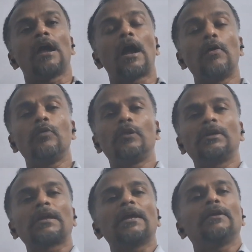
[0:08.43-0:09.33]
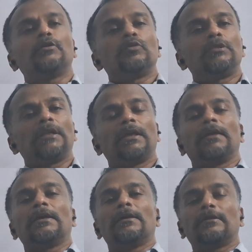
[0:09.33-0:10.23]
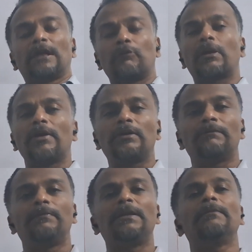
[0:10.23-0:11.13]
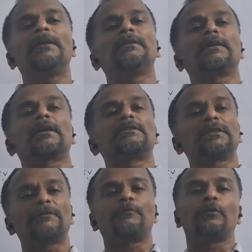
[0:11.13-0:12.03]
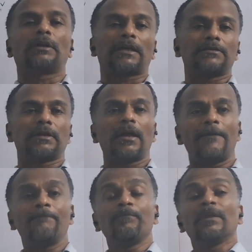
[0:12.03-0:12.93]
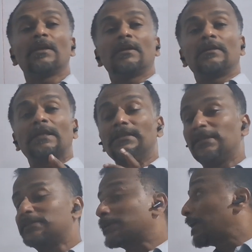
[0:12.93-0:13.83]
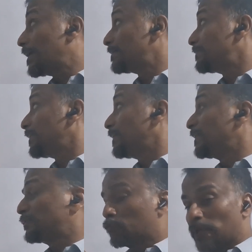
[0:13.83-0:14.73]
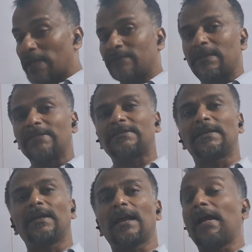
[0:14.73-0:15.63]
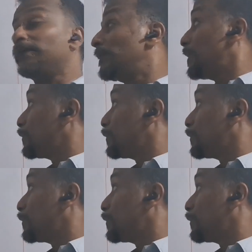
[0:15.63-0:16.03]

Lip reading: how one can do how can implement the Kirchhoff Voltage Law. In this case, in this today's lecture, I will